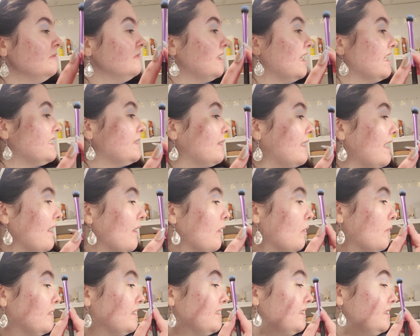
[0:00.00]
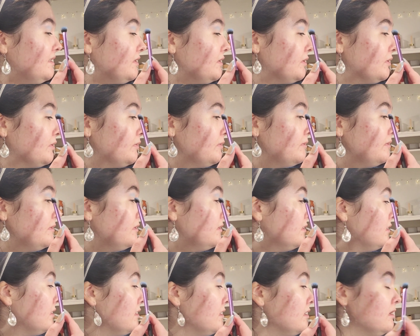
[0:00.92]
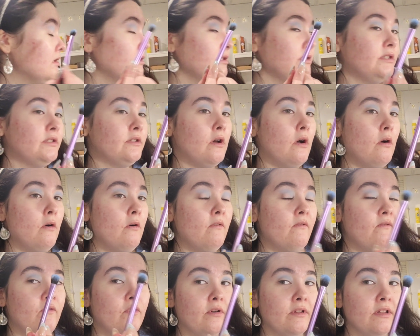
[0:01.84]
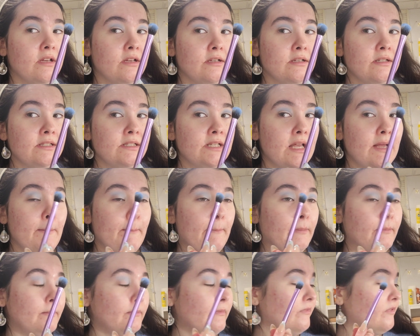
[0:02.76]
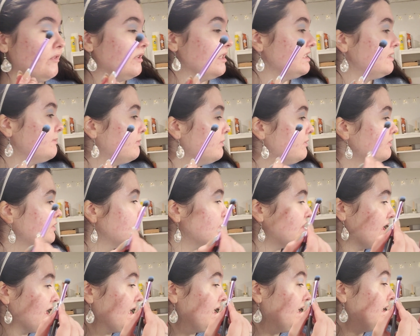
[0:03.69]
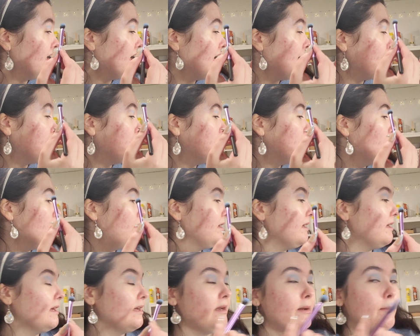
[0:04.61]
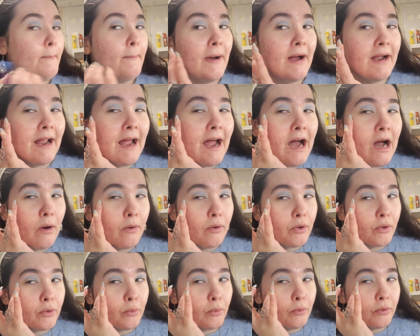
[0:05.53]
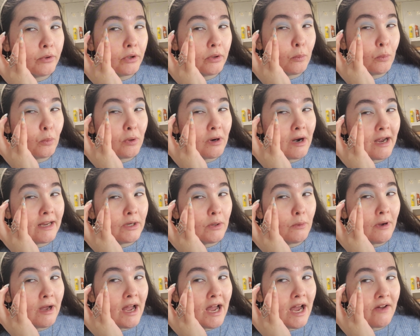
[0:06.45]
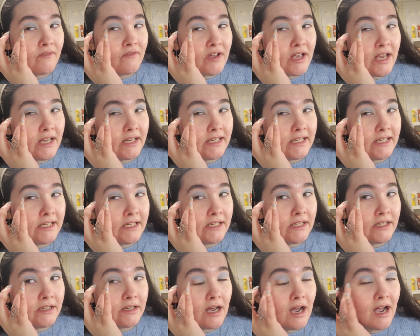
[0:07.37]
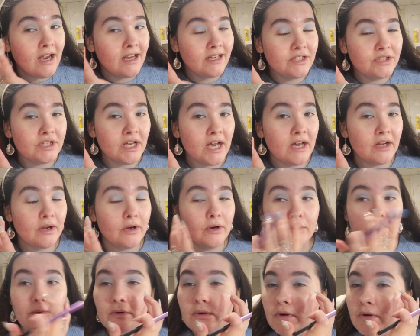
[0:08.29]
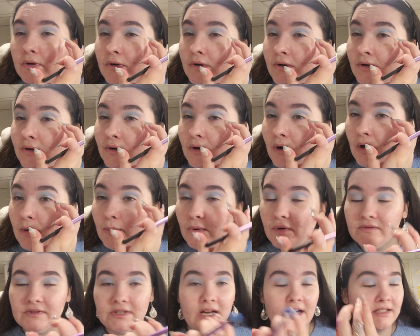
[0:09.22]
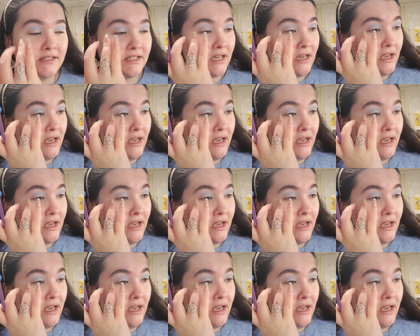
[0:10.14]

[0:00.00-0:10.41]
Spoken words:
That's what I always do. So for this blue shade, I'm gonna go in my outer corner where I don't have any eyeshadow on both sides.